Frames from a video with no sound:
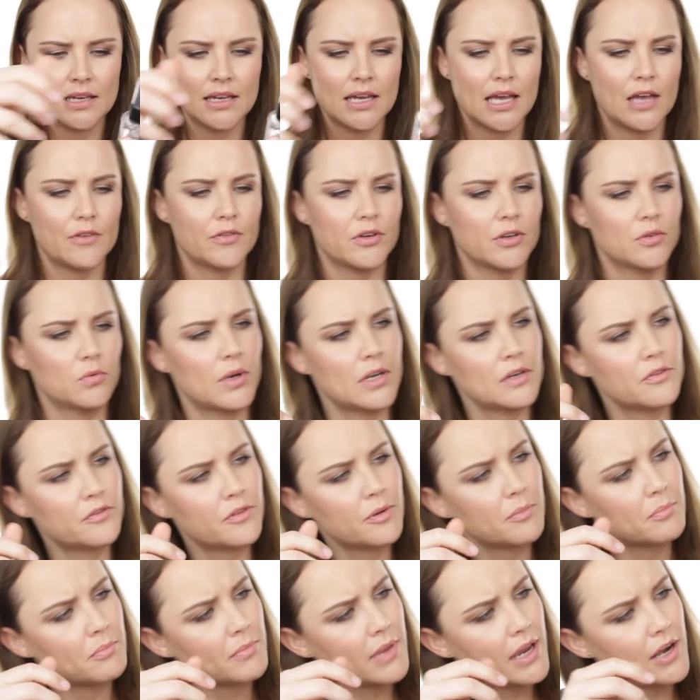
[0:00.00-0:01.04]
I've got one
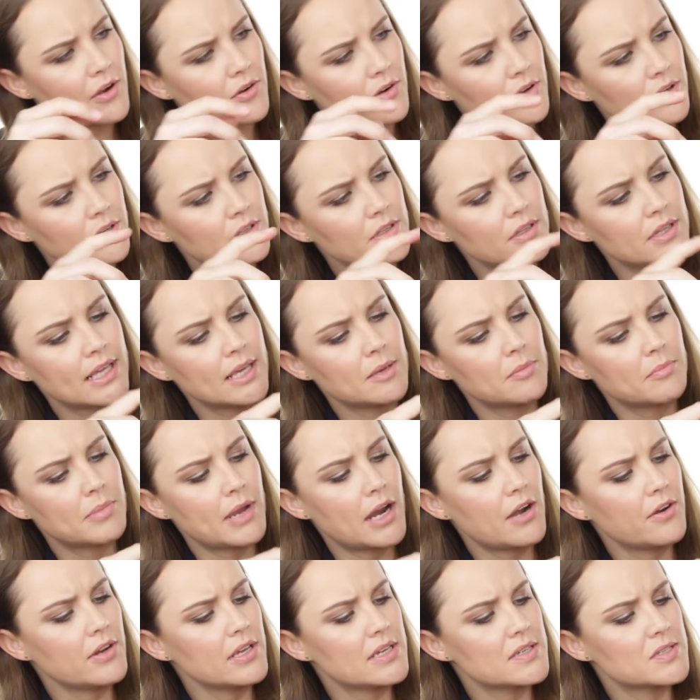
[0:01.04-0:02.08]
from Meron, the
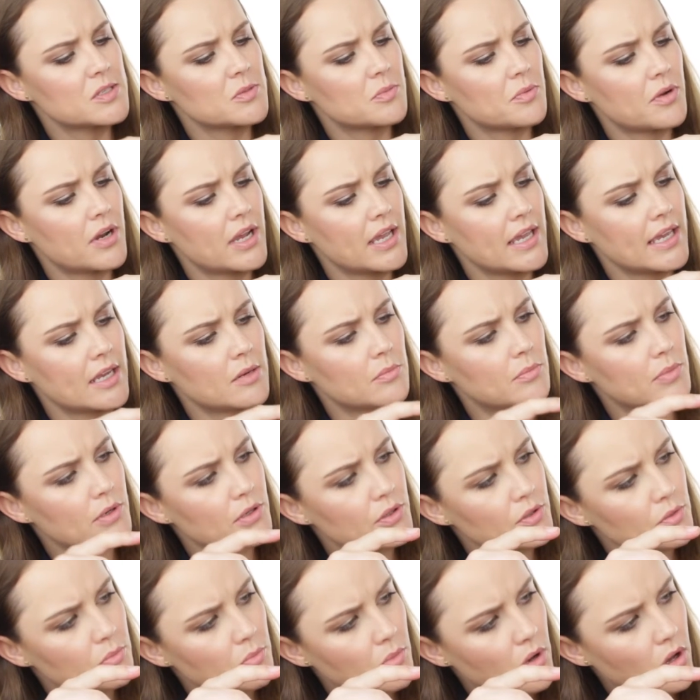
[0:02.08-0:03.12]
barrier spray, and
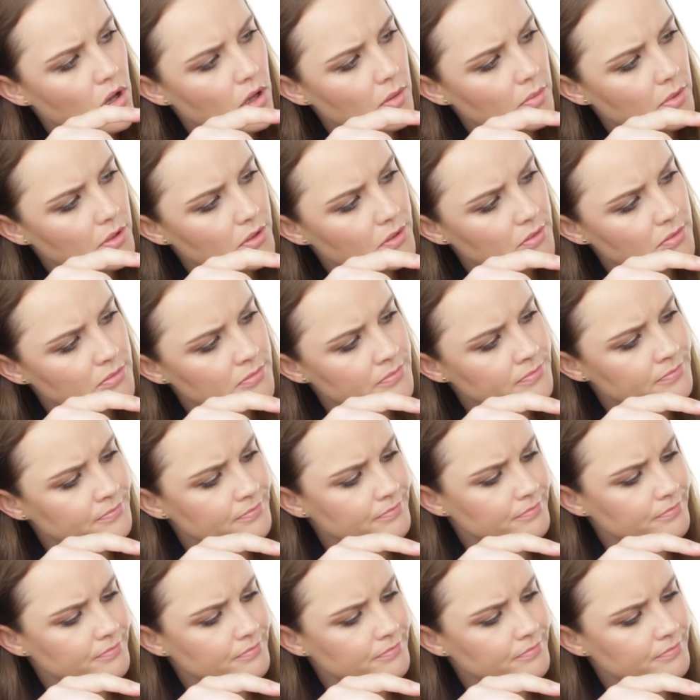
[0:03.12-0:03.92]
Blue Marble,